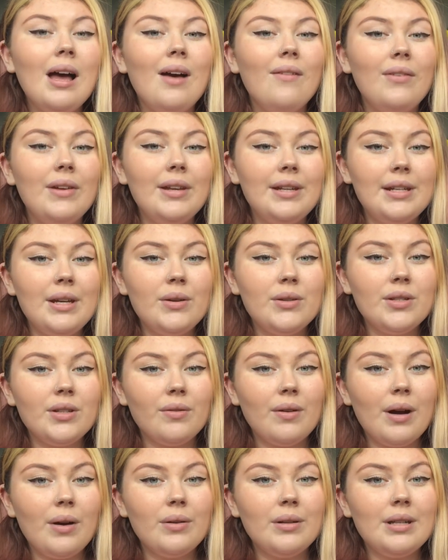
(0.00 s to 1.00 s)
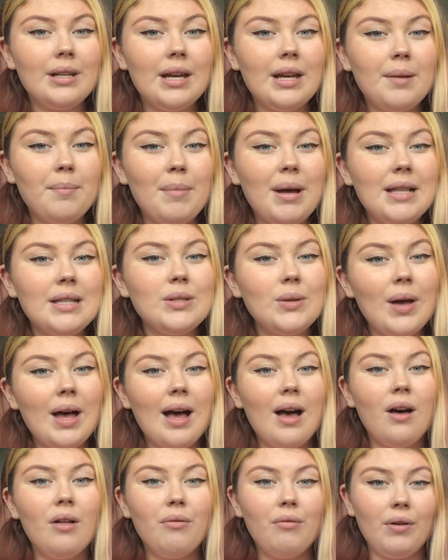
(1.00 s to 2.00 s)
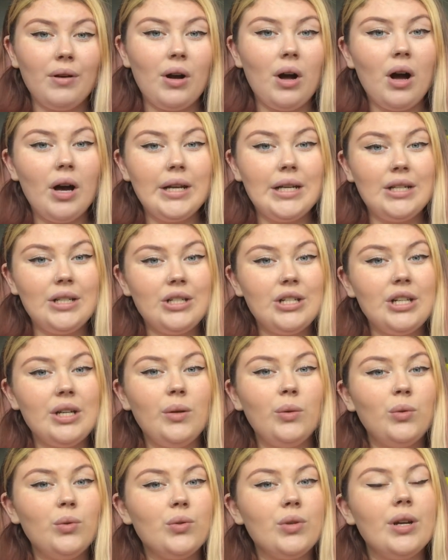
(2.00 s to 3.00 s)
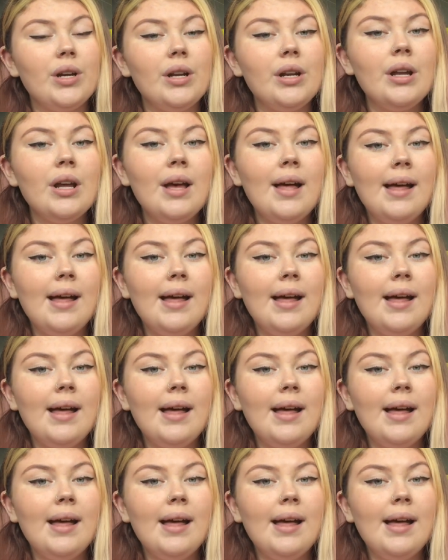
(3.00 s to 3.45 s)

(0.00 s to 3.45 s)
a video surrounding mental health regarding children.